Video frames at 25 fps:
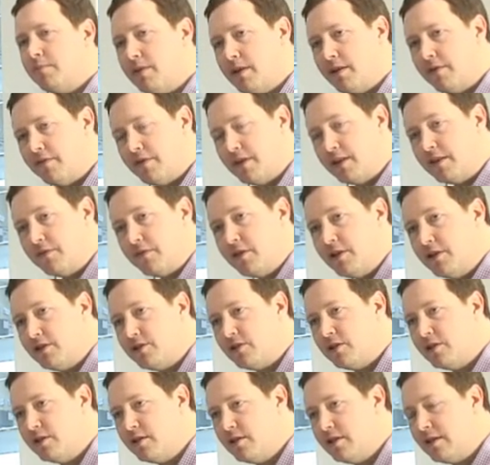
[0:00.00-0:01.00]
put the first
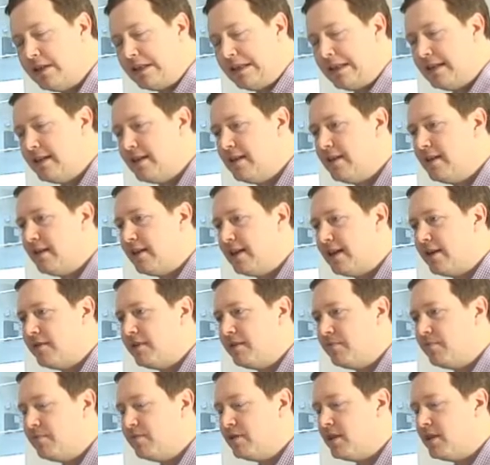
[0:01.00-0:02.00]
version out in